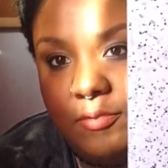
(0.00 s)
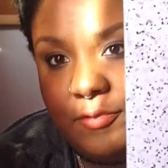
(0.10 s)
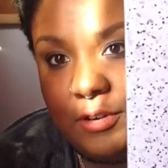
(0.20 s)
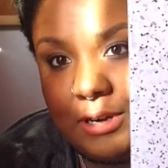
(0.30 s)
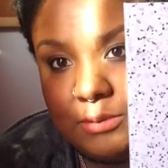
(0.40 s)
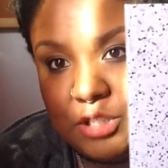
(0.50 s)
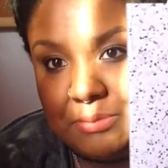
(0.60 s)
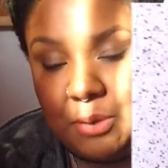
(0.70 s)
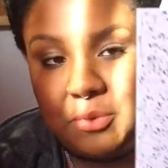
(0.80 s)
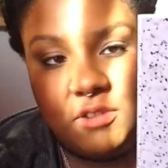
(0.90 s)
figure out what
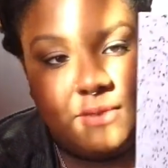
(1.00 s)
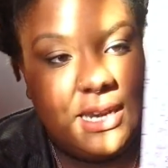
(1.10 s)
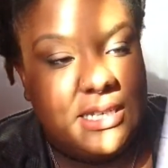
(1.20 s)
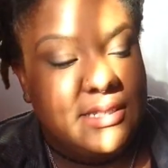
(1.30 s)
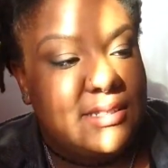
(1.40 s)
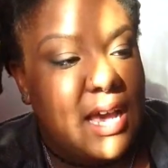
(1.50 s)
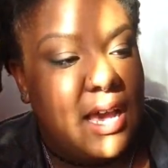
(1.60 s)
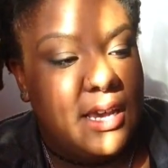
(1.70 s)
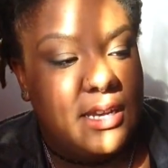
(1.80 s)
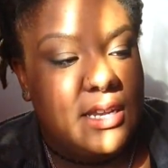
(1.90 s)
you might want to write
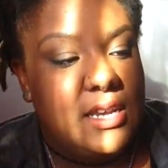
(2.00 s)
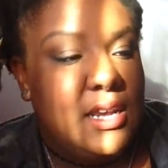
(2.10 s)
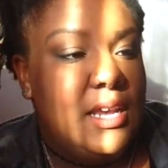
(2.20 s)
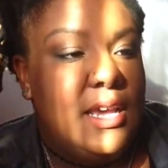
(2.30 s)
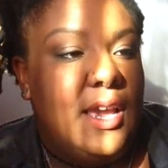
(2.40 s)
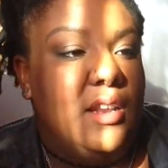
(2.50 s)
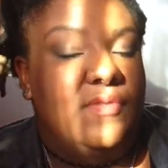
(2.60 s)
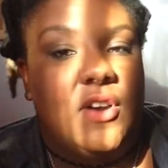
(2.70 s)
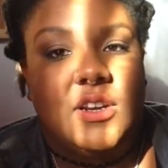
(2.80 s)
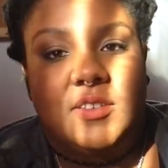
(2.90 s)
inside. And as
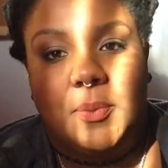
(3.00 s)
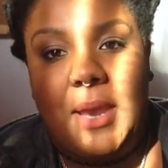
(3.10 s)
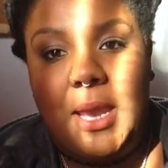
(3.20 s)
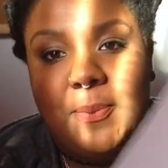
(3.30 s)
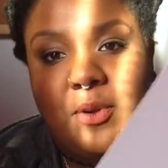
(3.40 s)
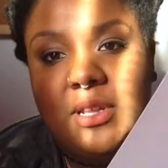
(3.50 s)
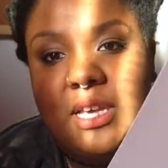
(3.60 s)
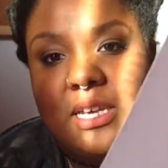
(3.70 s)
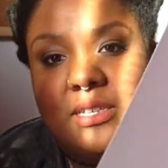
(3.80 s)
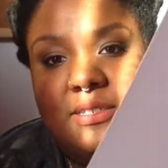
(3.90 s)
far as the paper in
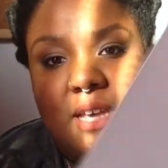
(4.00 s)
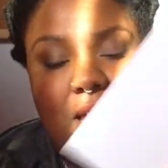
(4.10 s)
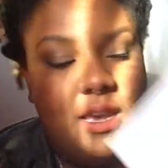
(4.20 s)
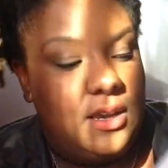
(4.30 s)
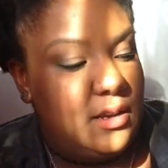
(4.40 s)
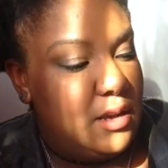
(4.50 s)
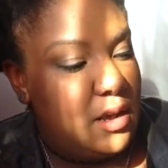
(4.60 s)
the inside,